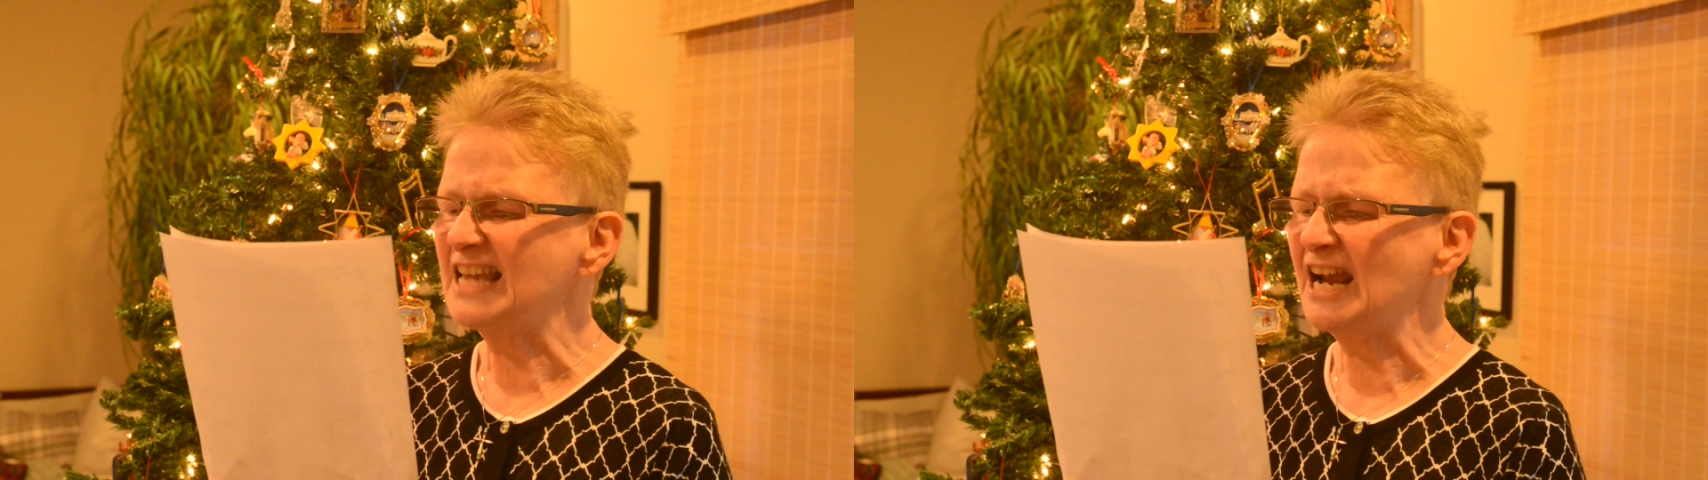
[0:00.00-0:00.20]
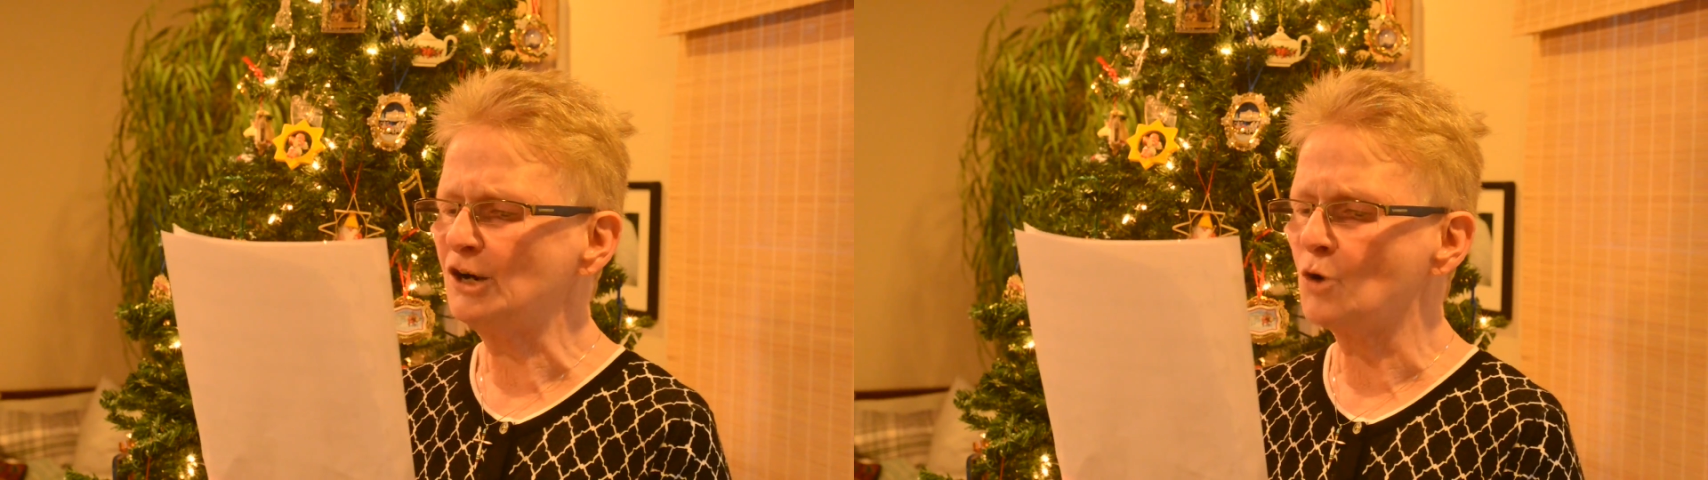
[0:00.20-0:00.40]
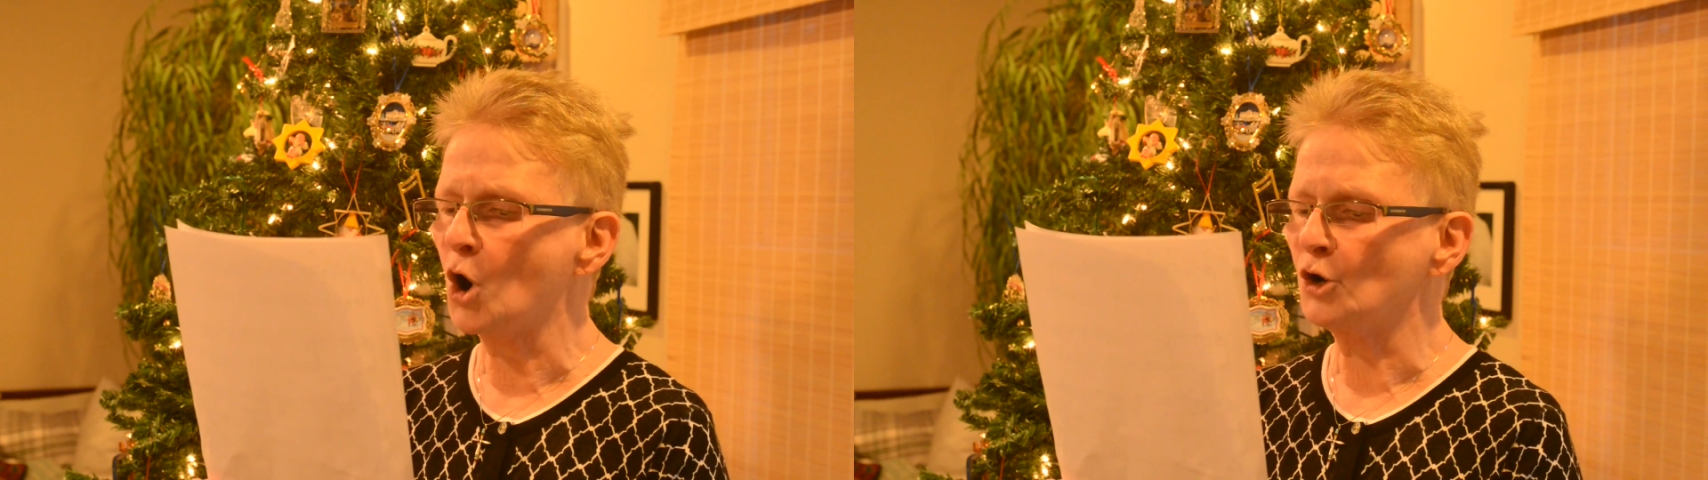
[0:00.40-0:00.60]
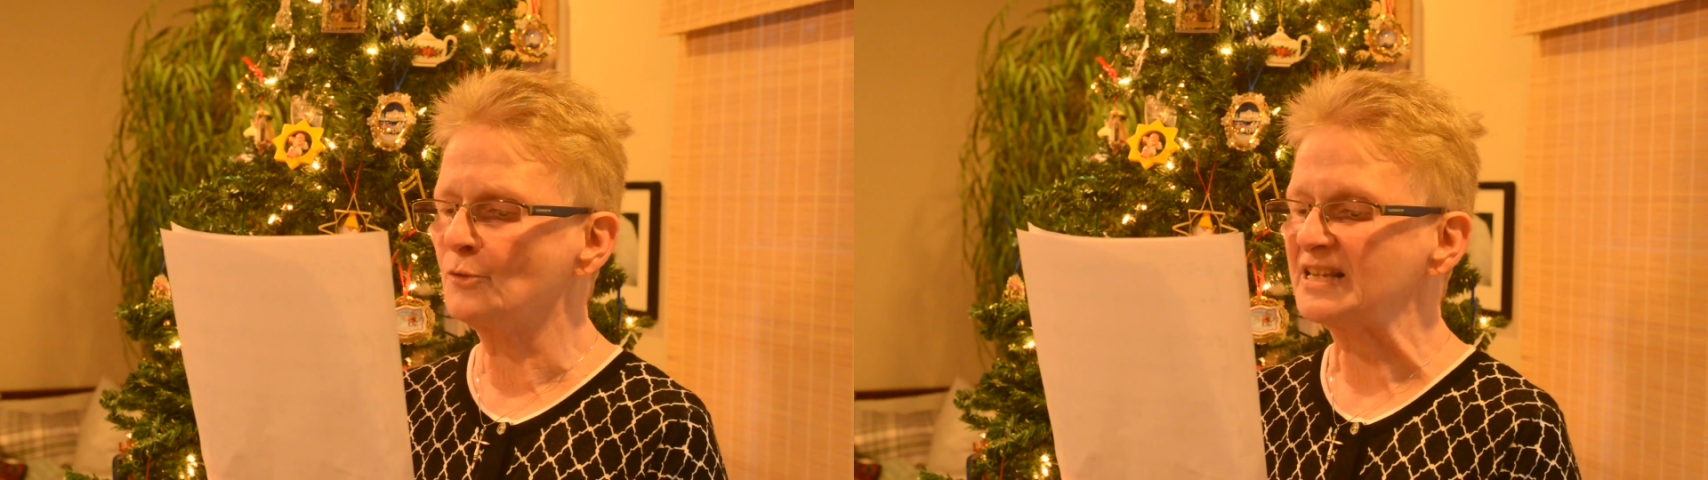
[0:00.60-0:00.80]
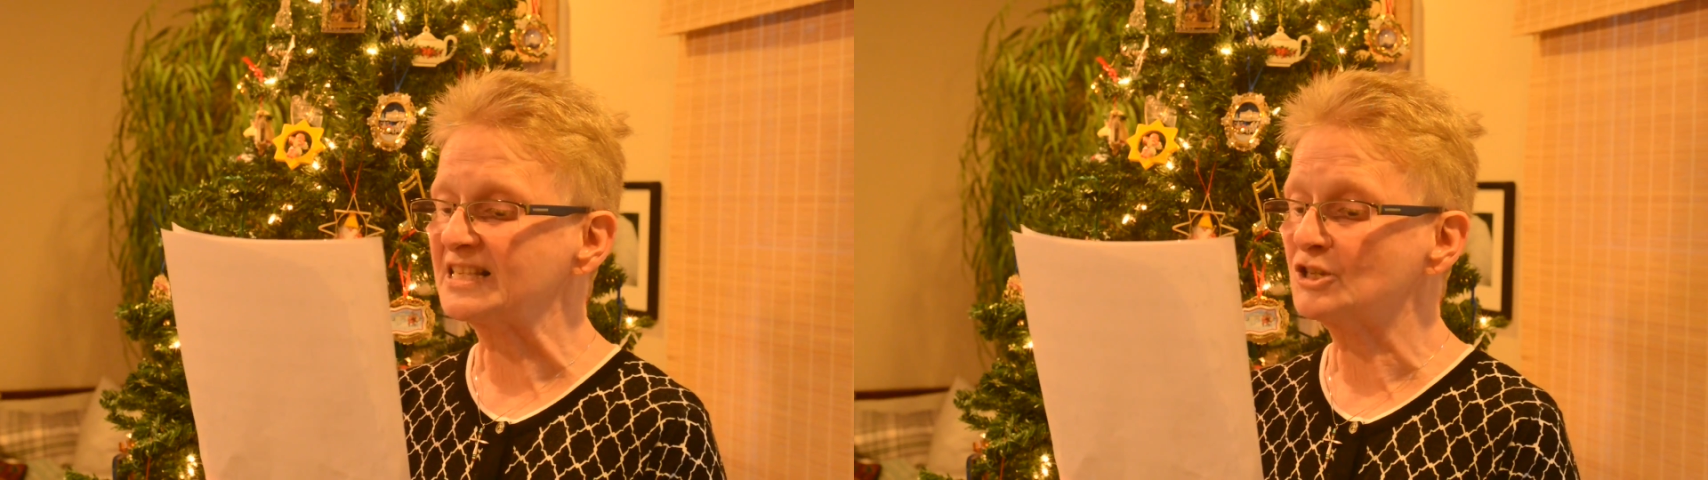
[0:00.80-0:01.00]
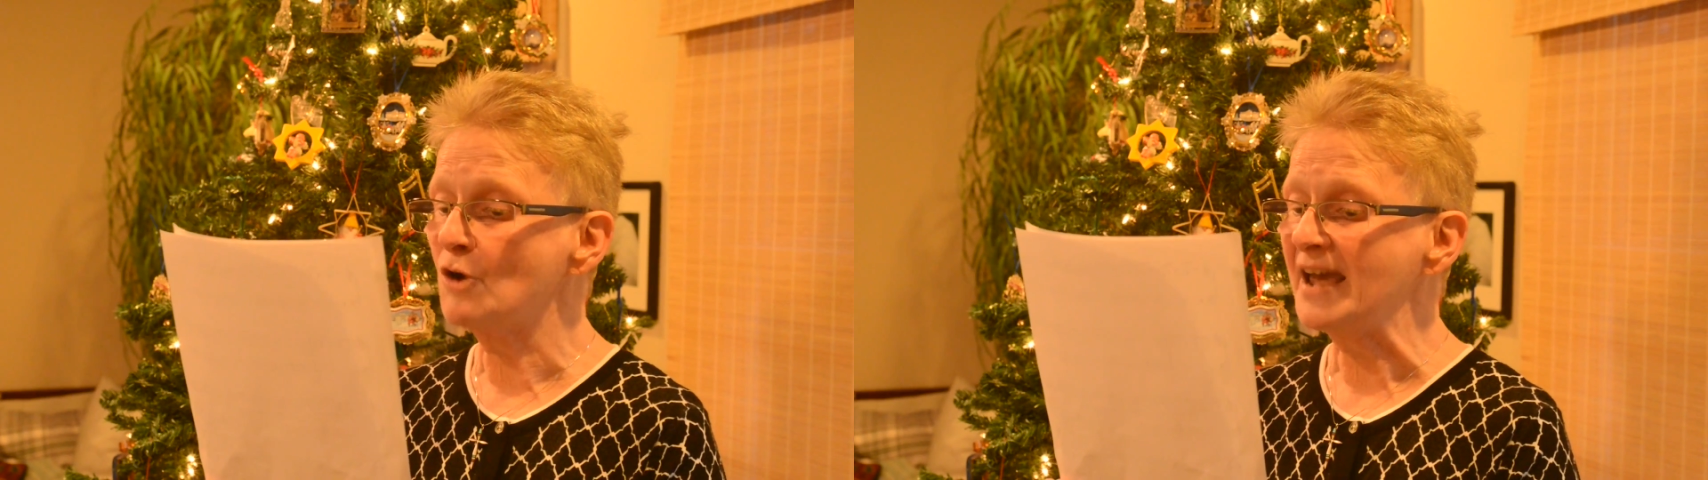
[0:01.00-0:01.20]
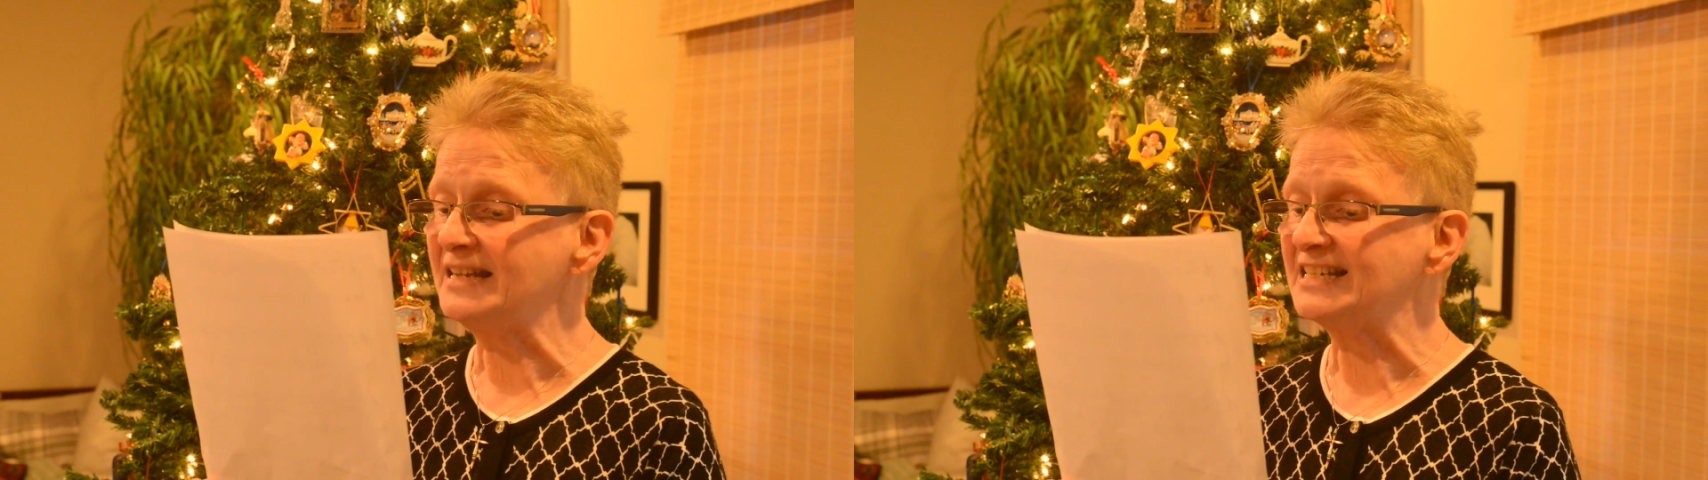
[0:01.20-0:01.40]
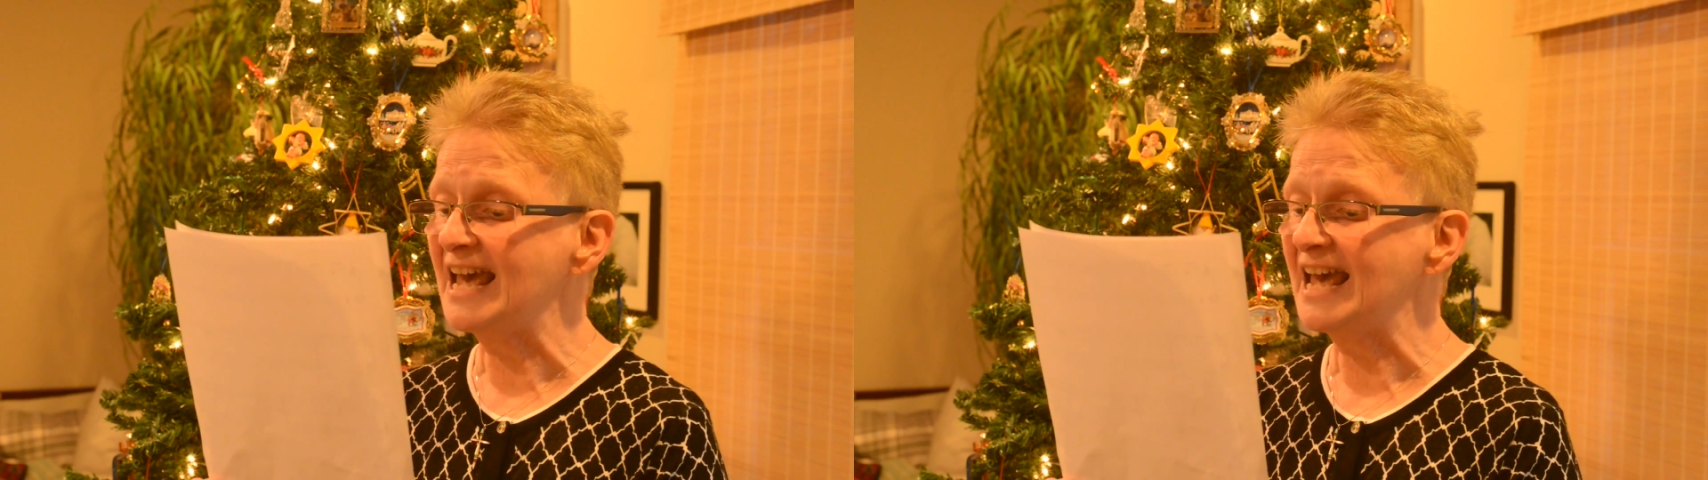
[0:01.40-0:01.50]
Terrorists strike